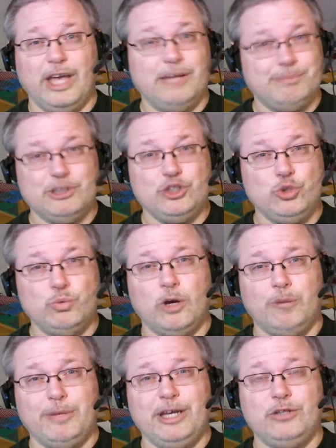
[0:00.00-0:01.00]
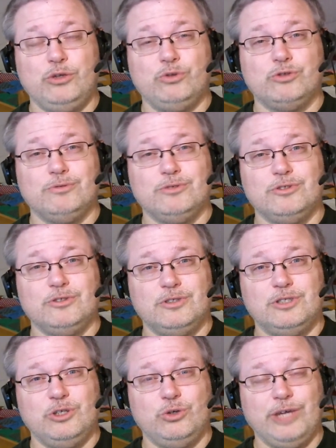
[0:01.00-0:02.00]
but you want me
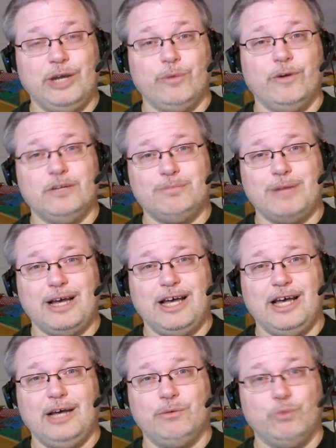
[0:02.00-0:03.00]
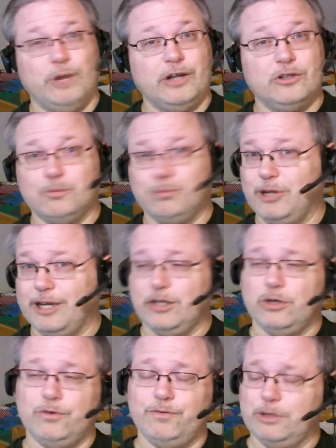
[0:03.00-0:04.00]
to get rid of my regular plain
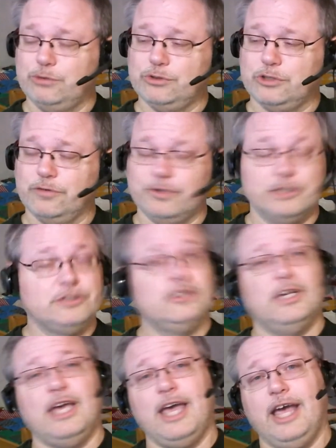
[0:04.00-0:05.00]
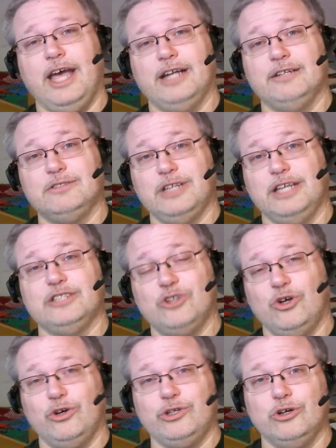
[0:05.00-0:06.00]
old phone service and
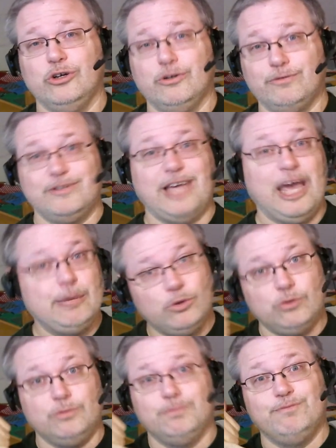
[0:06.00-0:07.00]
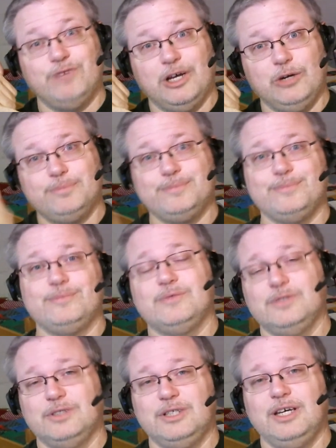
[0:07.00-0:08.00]
install your cable phone,
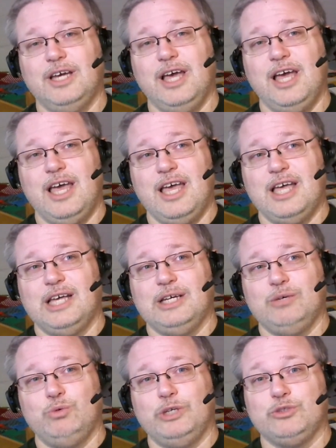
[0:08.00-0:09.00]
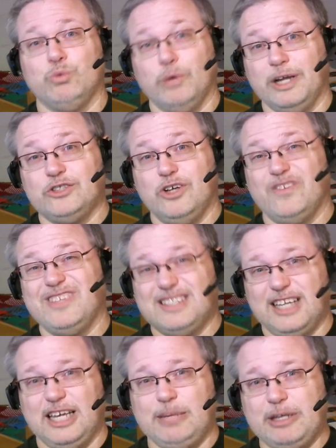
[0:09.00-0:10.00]
which runs off the
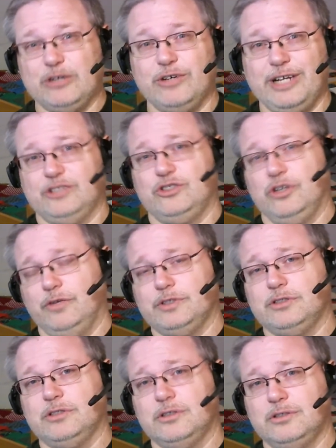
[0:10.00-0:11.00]
same internet service.